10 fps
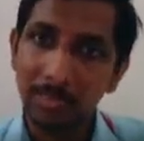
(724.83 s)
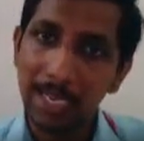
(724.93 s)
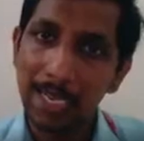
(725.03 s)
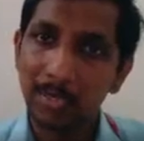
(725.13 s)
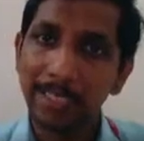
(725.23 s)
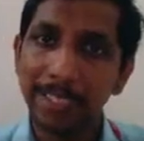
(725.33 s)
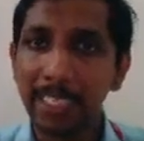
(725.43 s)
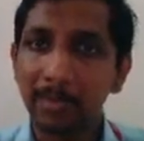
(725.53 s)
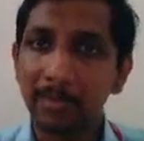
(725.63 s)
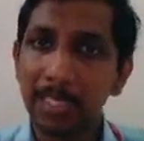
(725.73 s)
will actually
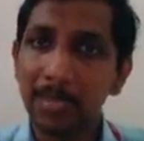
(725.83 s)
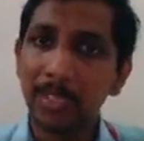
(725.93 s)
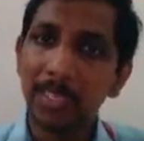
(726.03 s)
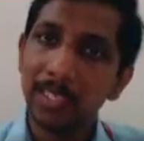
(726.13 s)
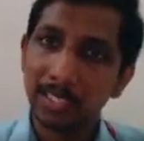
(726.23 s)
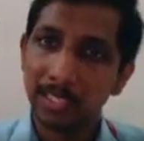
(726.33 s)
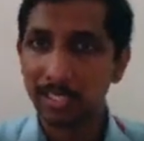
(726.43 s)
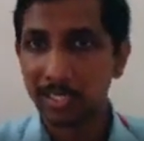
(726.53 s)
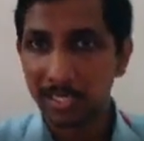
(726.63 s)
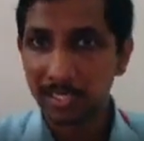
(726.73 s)
take up the
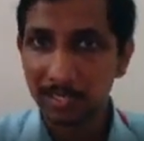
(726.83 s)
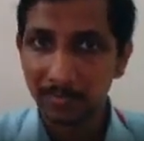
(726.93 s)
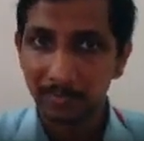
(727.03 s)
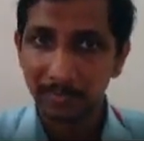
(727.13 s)
stresses.